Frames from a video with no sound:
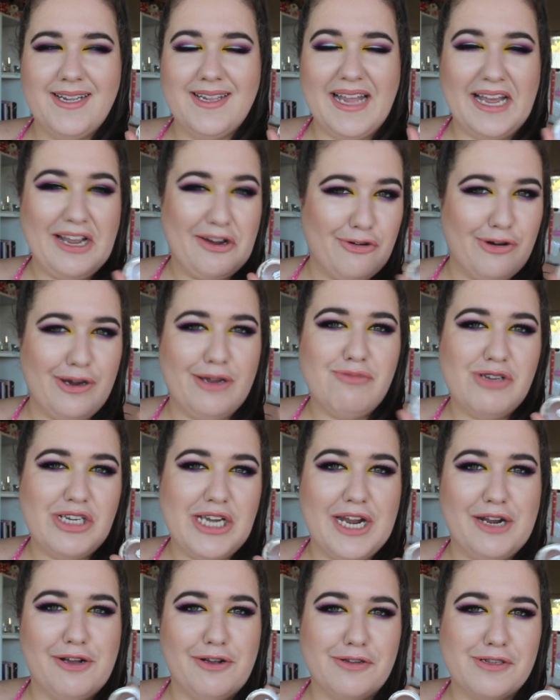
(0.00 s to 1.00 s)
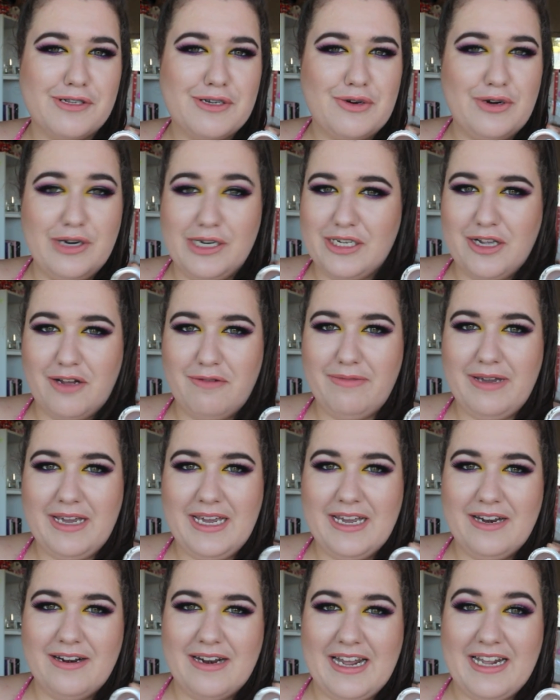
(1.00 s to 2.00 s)
Like, cream shadows crease on
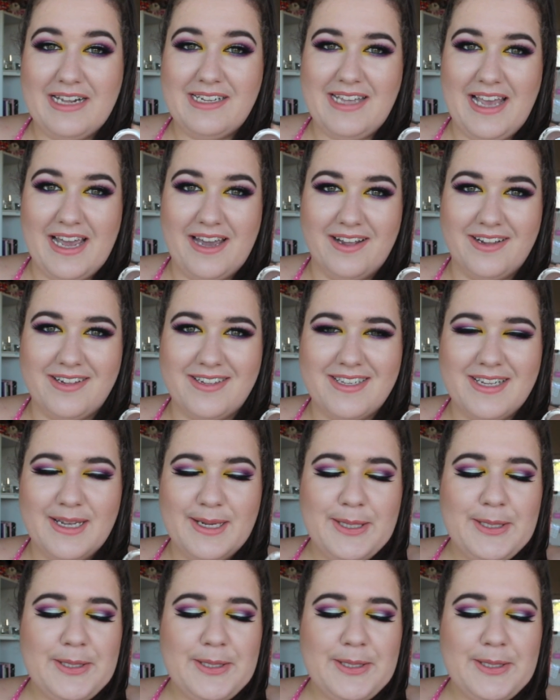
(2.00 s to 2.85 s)
me in like seconds.